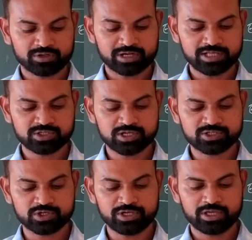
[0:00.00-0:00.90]

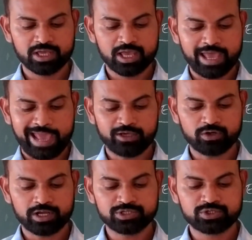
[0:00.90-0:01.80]
tirelessly
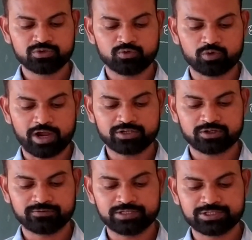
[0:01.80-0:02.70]
encouraged writer
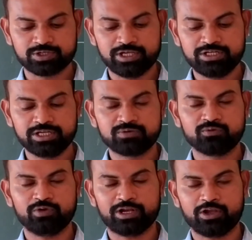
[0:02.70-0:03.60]
of this
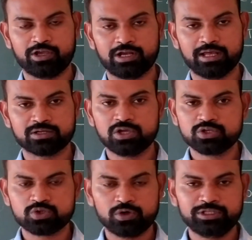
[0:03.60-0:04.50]
Indian vernacular.
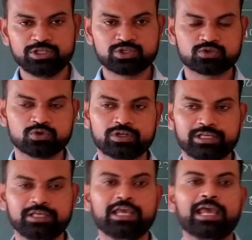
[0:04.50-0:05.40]
So in this
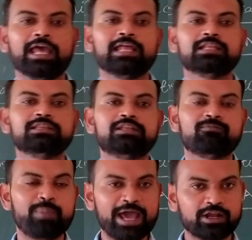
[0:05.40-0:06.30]
story, the
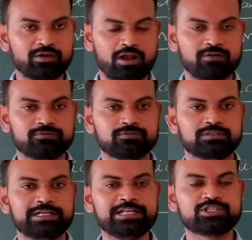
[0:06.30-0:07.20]

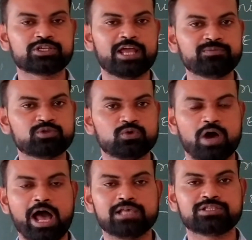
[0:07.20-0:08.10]
paragraph described
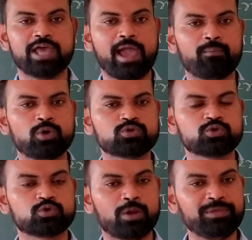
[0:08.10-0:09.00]
to us about
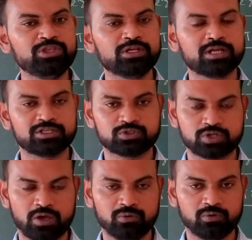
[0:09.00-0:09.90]
Rabindranath
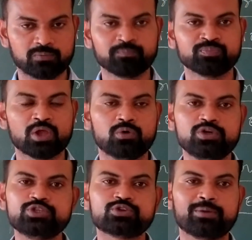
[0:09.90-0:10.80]
Tagore. Who
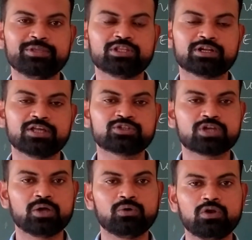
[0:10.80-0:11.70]
is Rabindranath
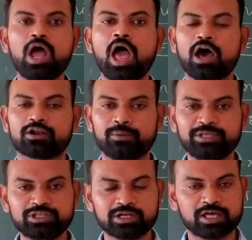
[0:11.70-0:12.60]
Tagore?
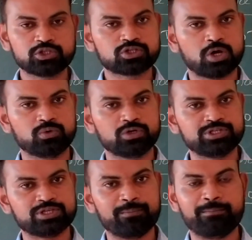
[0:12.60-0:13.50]
Rabindranath Tagore
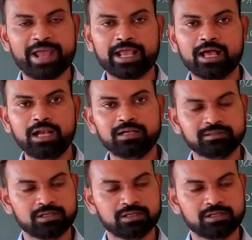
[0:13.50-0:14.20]
is a Bengal